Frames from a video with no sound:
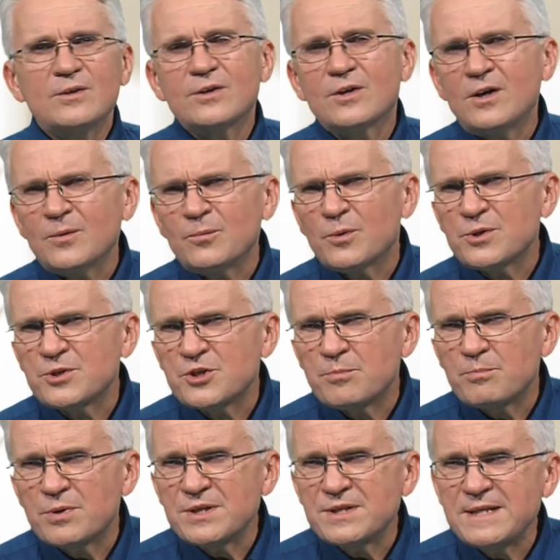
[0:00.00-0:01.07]
God wants to
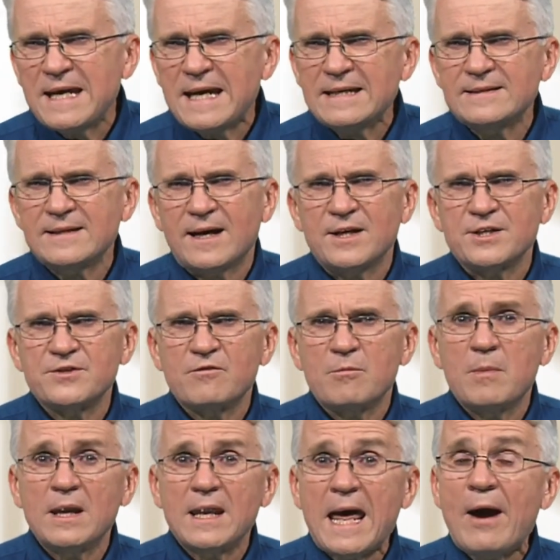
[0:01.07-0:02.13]
protect us from
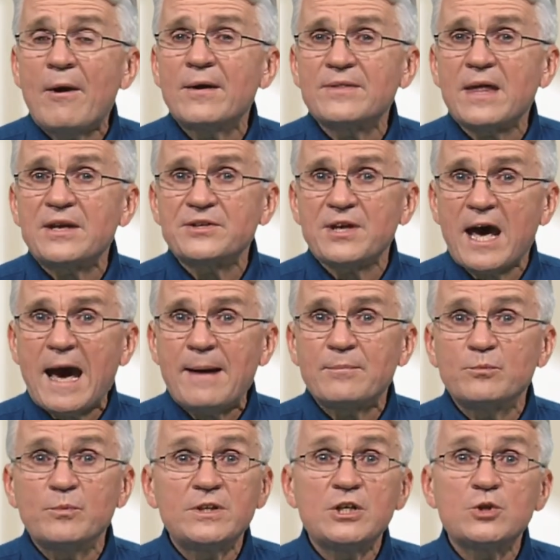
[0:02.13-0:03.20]
allowing that to
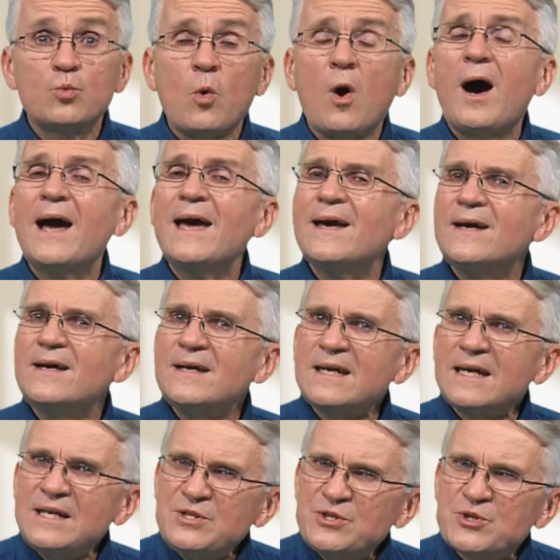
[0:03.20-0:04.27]
happen, which is why
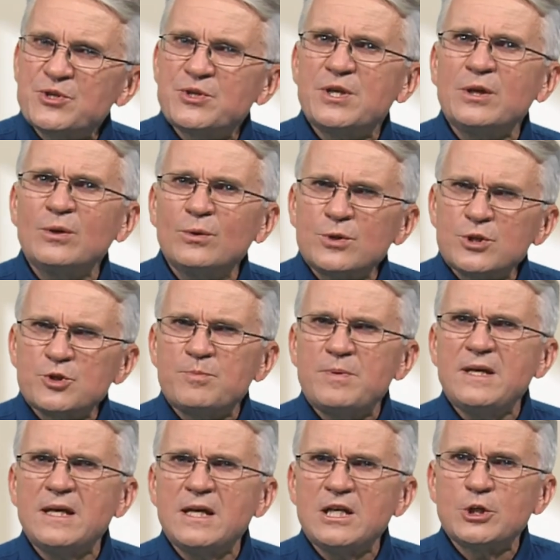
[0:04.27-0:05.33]
He's still
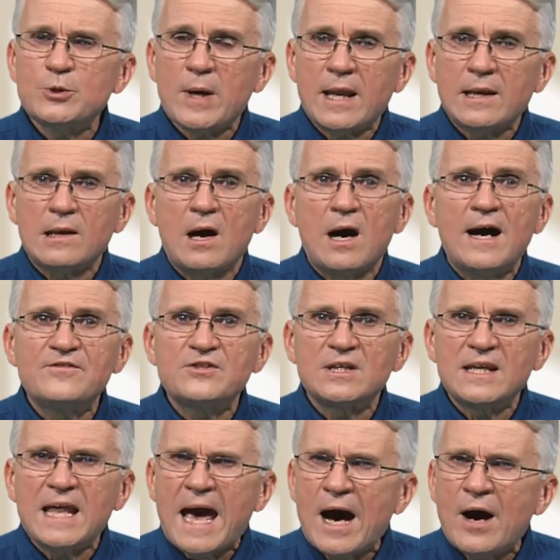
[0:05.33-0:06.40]
speaking into our lives
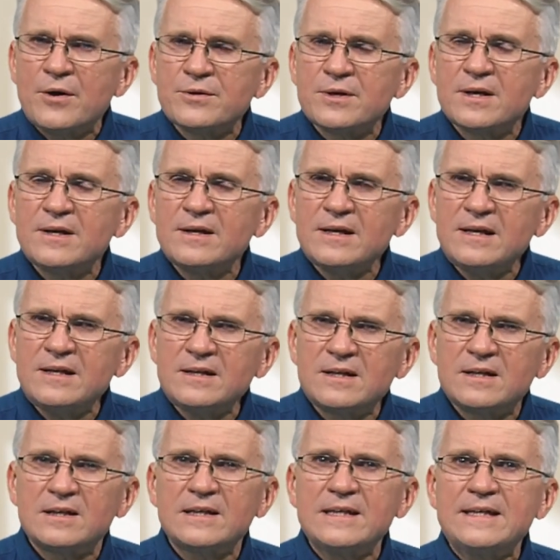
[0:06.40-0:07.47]
loud and
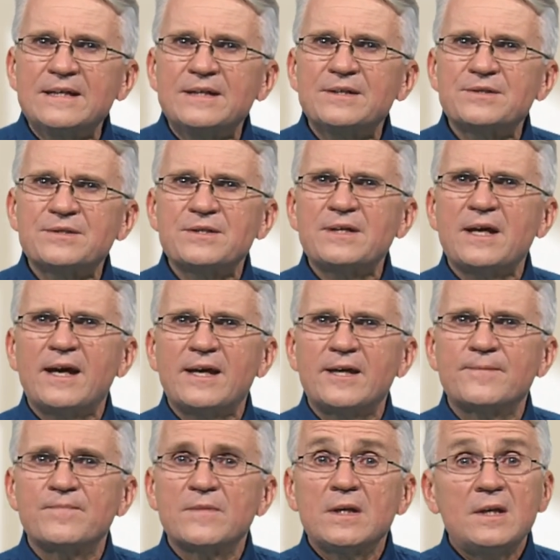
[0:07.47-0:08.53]
clear today.
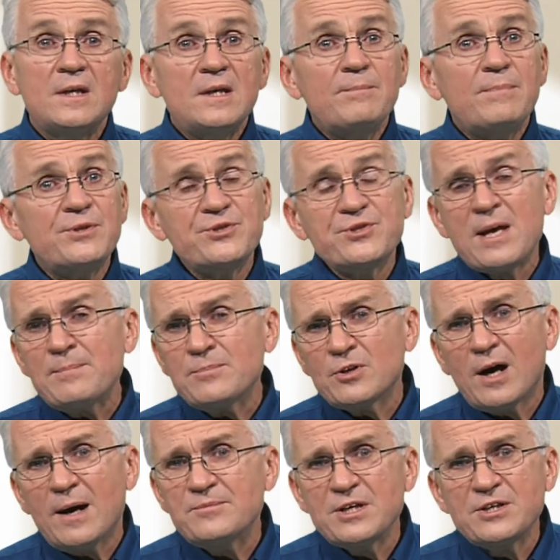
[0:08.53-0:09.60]
But
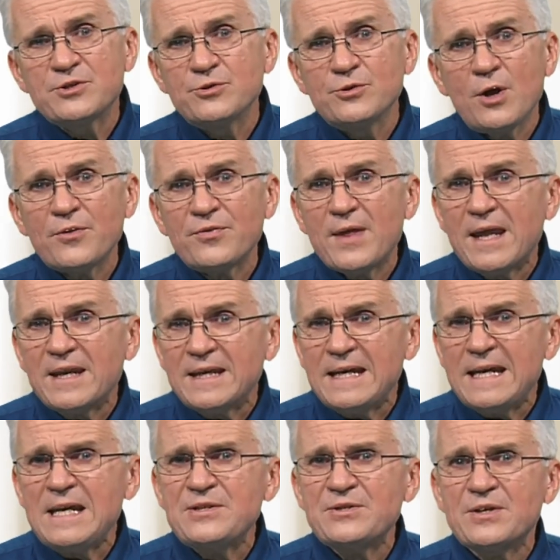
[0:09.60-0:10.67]
sometimes it's not that
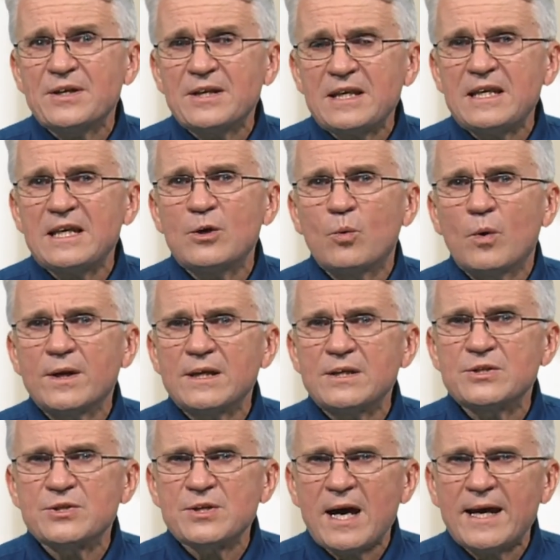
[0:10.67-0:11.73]
easy to hear what He's
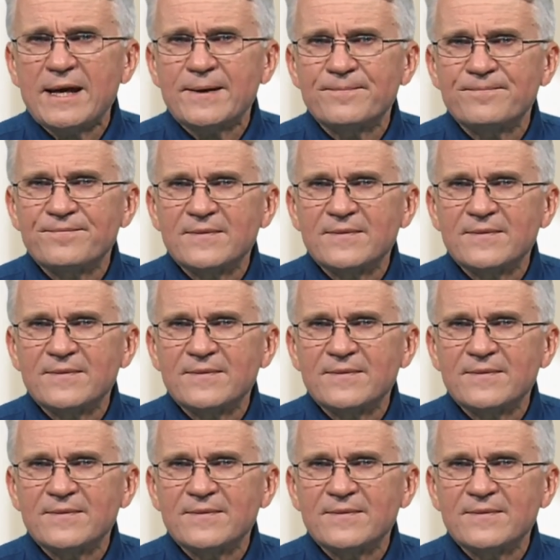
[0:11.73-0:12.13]
saying.